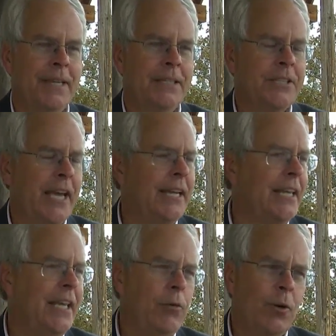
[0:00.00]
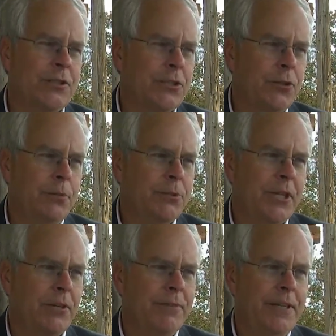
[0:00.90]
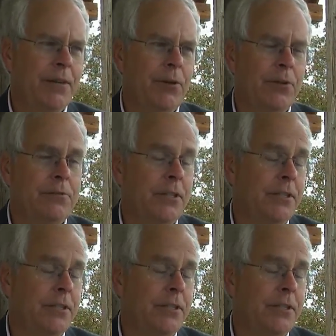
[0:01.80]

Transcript: Sadly, he wasn't to himself. He never, to